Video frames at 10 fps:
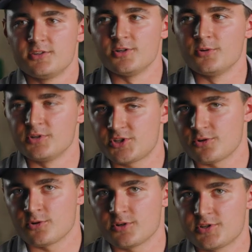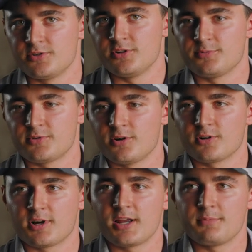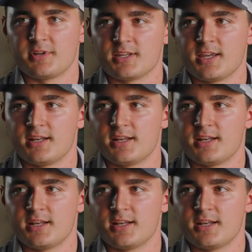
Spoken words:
Doing the shorter two-year program and